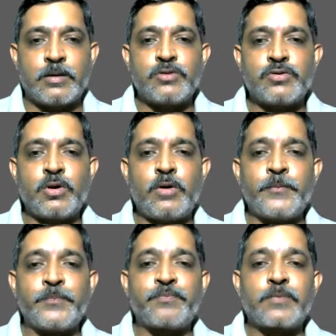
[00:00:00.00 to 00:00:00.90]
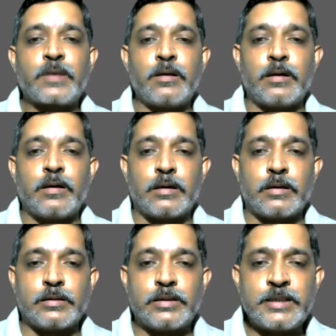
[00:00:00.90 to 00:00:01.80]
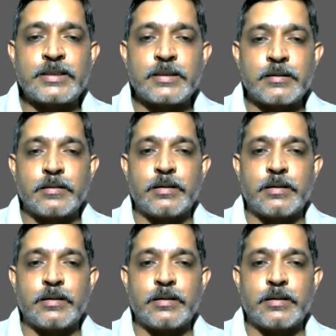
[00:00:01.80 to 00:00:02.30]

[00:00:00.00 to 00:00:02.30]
So this